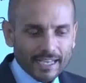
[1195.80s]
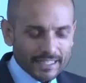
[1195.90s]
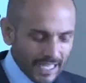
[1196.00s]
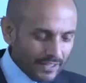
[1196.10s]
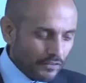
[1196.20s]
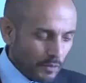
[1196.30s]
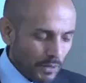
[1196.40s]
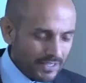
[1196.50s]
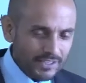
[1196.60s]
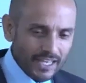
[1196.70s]
at the end of the
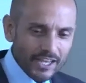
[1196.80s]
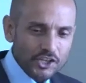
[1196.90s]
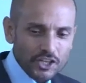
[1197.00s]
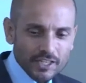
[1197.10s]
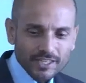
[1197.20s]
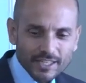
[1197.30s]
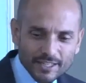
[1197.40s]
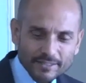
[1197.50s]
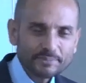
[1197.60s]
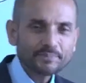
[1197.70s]
presentation,
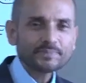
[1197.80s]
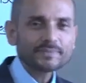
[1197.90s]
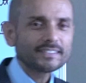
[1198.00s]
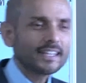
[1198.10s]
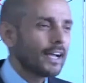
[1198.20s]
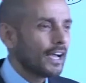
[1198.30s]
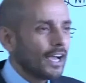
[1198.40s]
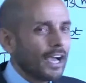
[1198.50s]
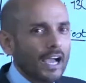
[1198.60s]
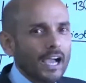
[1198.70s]

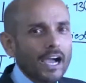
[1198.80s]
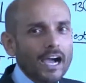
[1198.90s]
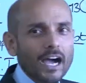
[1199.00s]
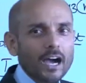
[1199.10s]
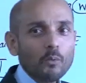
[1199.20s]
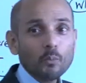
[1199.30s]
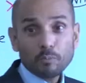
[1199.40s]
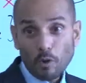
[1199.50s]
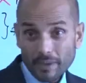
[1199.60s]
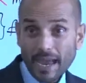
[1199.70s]
we
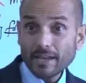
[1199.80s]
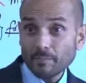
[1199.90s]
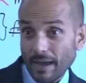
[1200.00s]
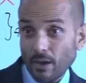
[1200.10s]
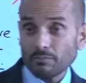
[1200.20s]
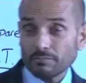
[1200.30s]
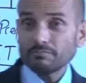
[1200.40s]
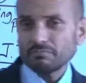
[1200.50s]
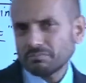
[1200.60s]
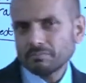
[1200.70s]
probably had about
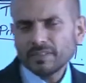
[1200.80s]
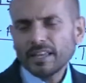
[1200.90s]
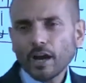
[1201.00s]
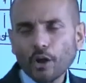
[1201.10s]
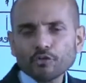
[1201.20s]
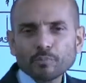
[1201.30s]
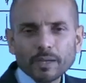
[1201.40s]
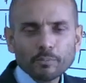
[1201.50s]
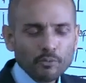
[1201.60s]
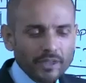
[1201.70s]
nearly 100
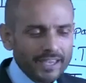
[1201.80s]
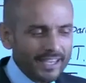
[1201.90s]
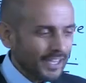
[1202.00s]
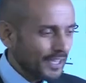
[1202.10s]
people there.